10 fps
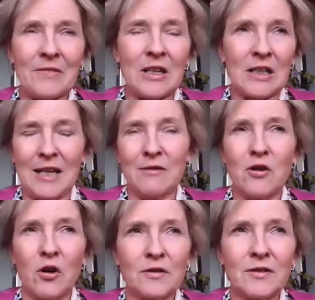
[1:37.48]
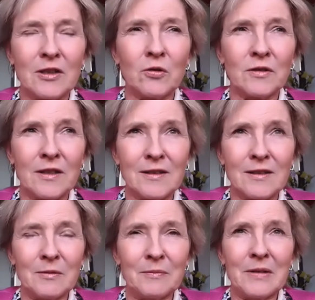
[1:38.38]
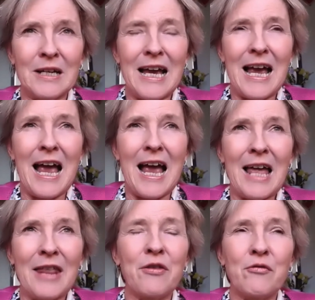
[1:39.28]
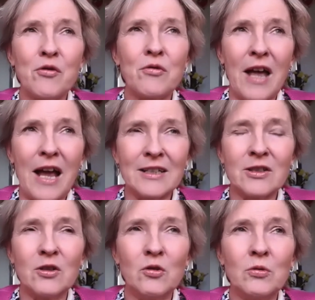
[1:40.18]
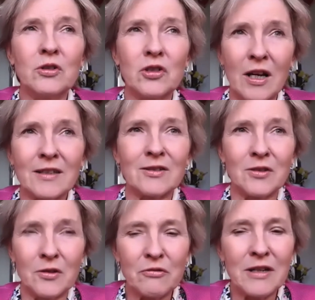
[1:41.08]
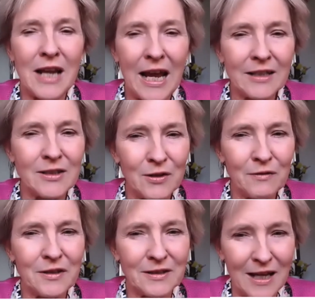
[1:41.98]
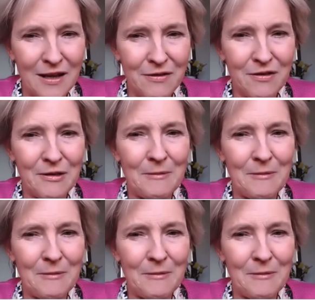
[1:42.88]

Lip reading: kind of lost in your system. And through that, you adjust to the reality of the death.